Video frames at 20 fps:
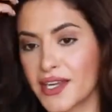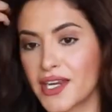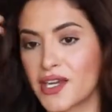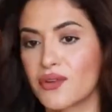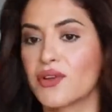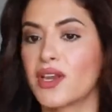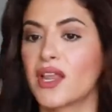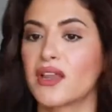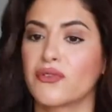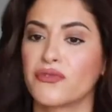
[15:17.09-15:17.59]
I
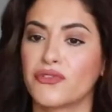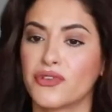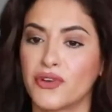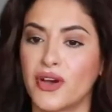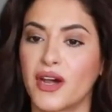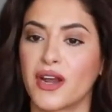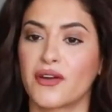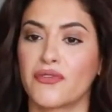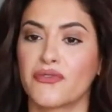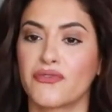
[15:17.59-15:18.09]
know a lot of
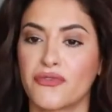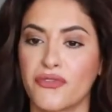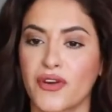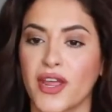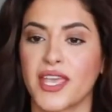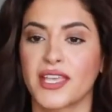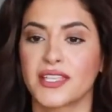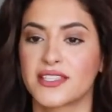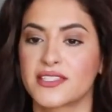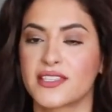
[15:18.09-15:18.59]
you are
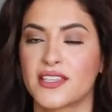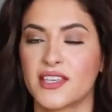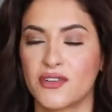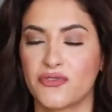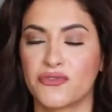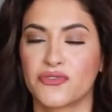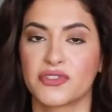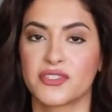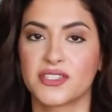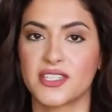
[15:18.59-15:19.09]
afraid
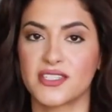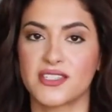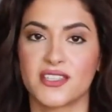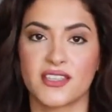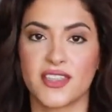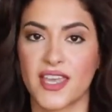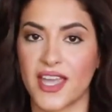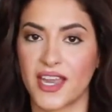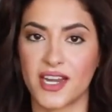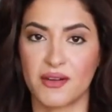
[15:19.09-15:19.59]
for
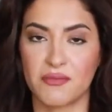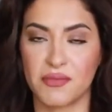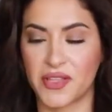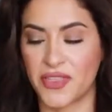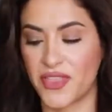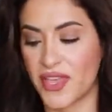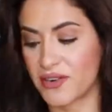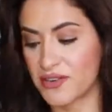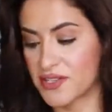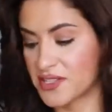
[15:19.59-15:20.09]
teasing the hair,
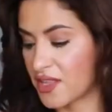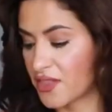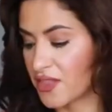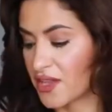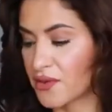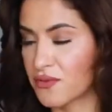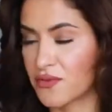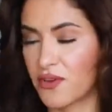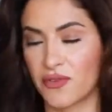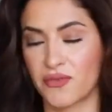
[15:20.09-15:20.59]
but there's
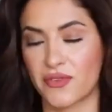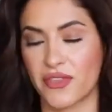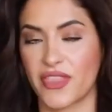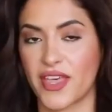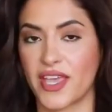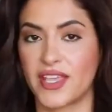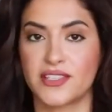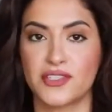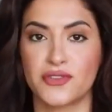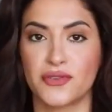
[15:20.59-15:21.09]
nothing wrong
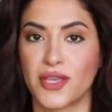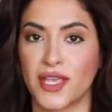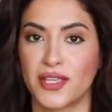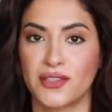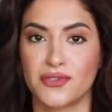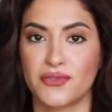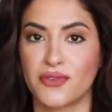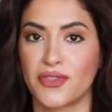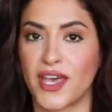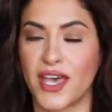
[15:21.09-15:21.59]
with that. You
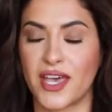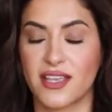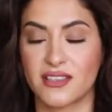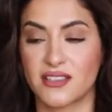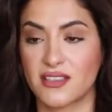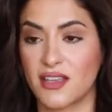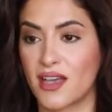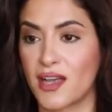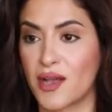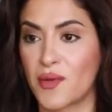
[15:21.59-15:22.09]
can do
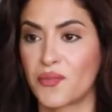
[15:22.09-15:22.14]
that.